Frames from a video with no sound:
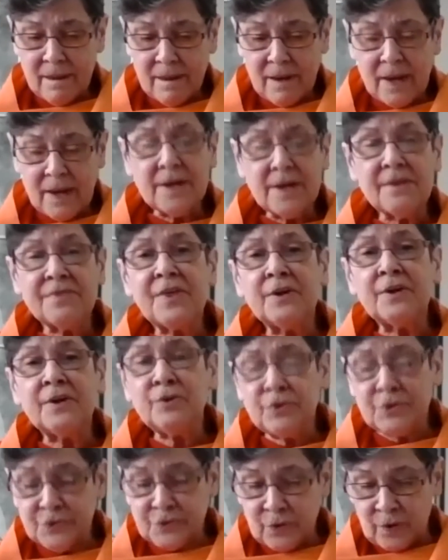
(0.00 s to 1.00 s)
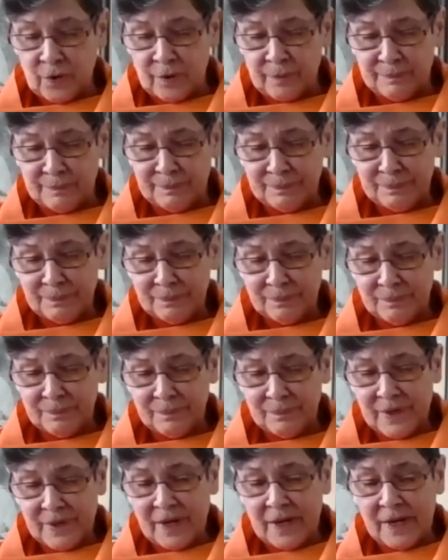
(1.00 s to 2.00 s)
In a thunderstorm,
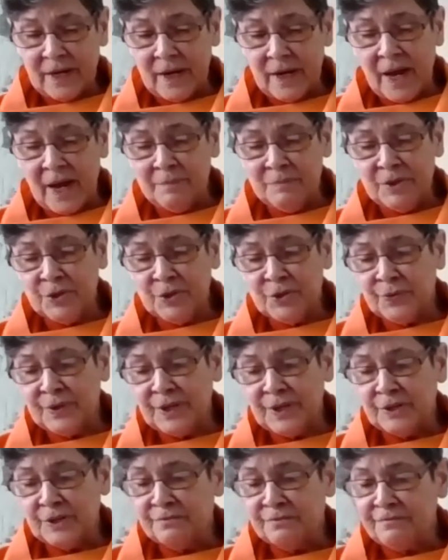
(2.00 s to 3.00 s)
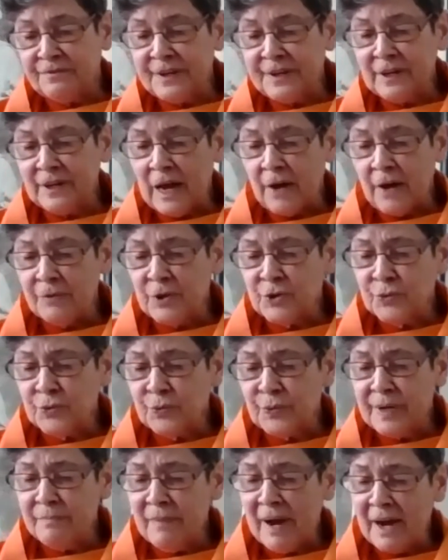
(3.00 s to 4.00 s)
he climbed a tree to feel how the
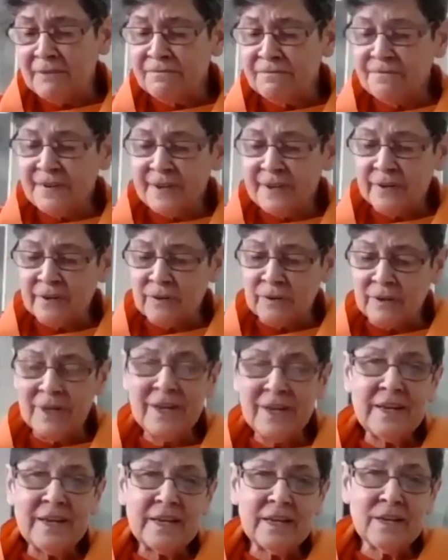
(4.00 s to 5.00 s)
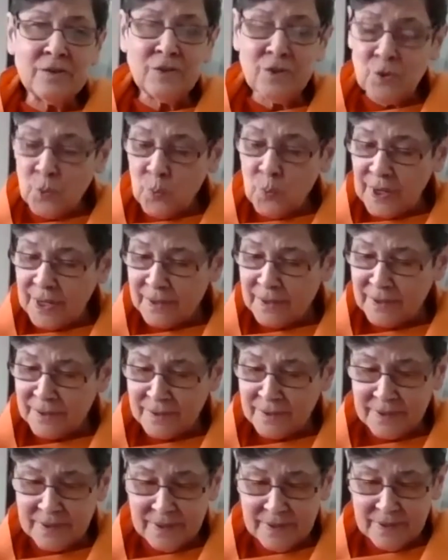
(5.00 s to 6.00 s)
tree might feel in the
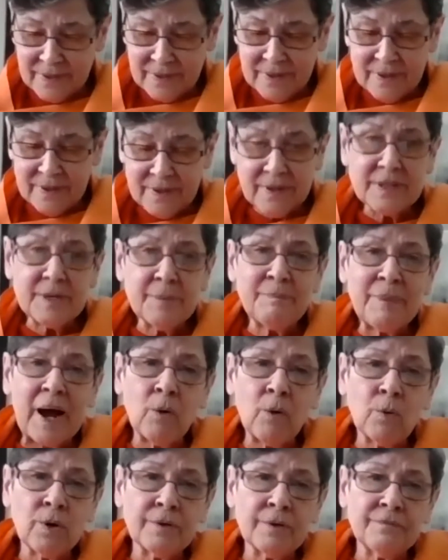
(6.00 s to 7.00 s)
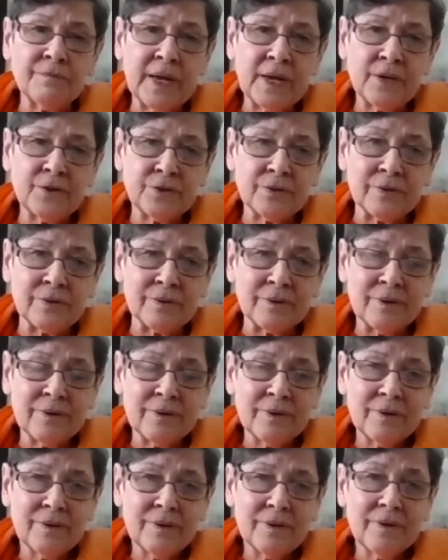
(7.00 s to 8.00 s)
wind, the power of nature,
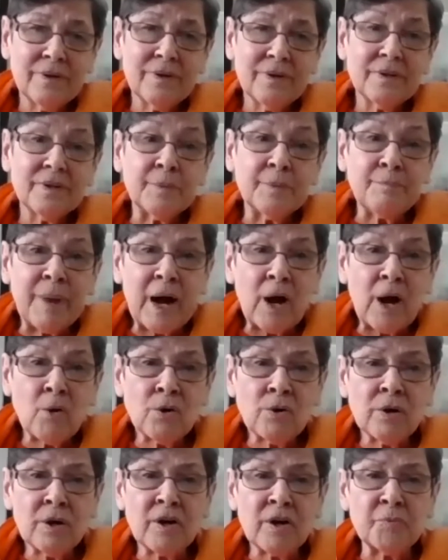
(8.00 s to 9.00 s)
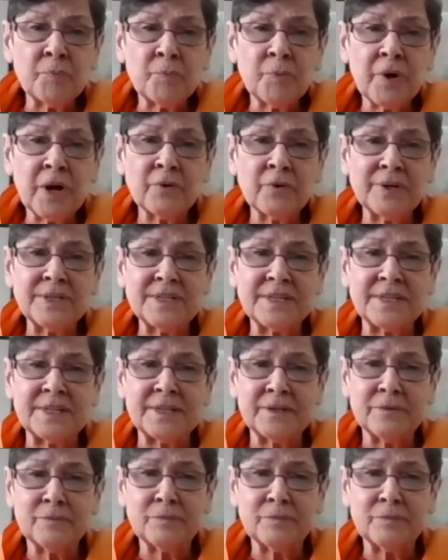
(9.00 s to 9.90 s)
the power of property.